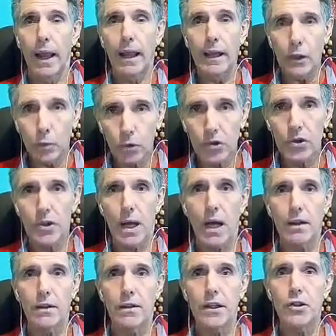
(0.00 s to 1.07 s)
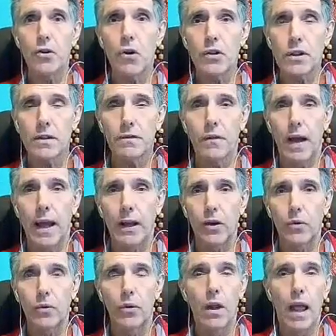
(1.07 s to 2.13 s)
And it will start detoxifying
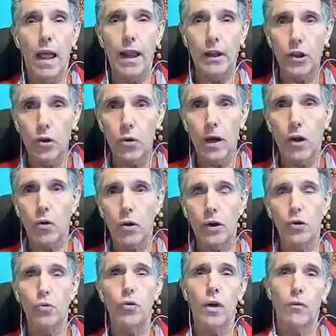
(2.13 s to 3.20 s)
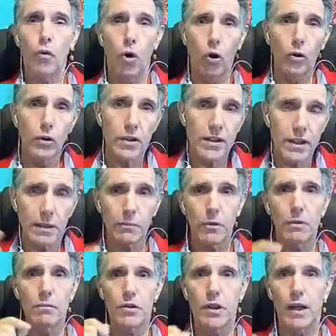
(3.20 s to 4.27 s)
you. And you are going to have all the
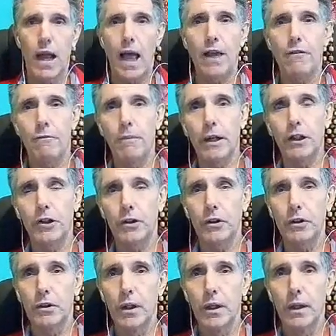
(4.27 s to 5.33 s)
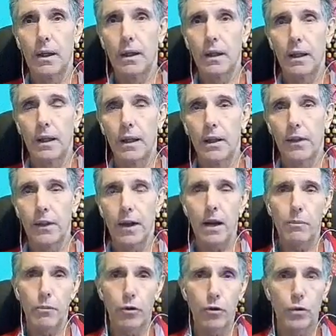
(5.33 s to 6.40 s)
symptoms that I have mentioned that
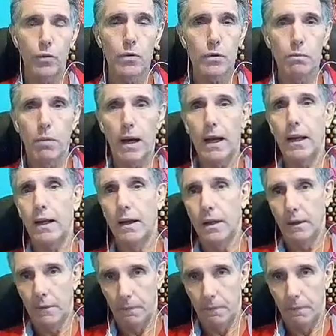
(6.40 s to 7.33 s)
are produced by